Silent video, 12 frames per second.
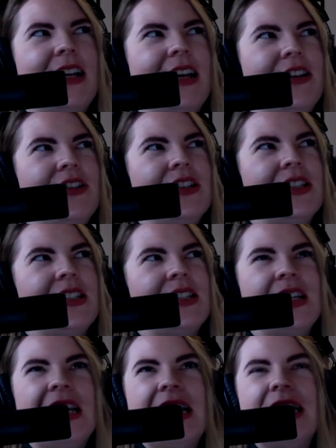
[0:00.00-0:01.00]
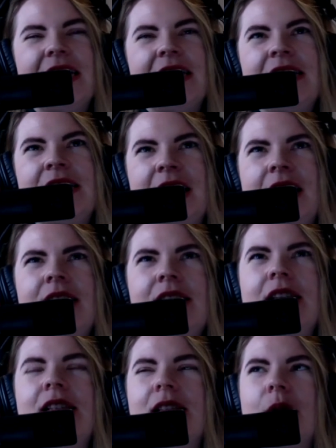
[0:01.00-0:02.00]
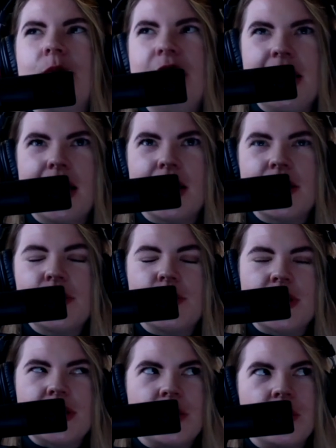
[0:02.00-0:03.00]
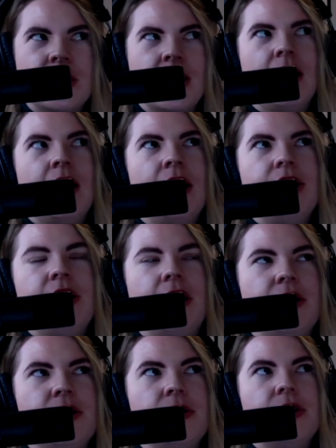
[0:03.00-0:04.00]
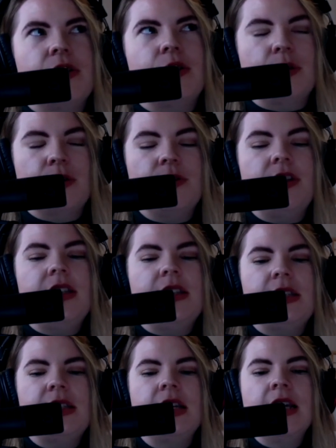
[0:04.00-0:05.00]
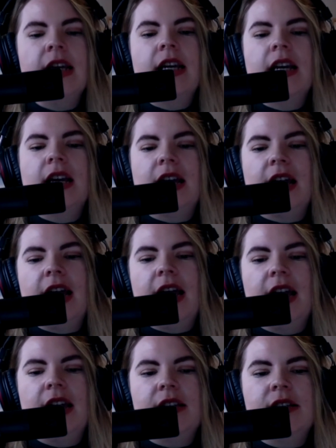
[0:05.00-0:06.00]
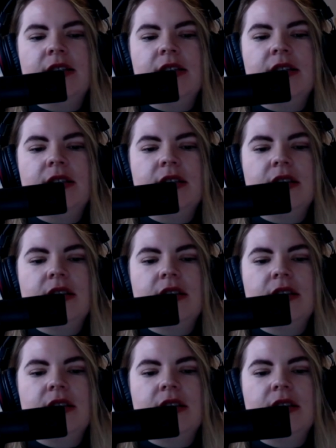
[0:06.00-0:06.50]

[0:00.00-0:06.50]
And I could just sense that something else was going on under the surface. And yeah.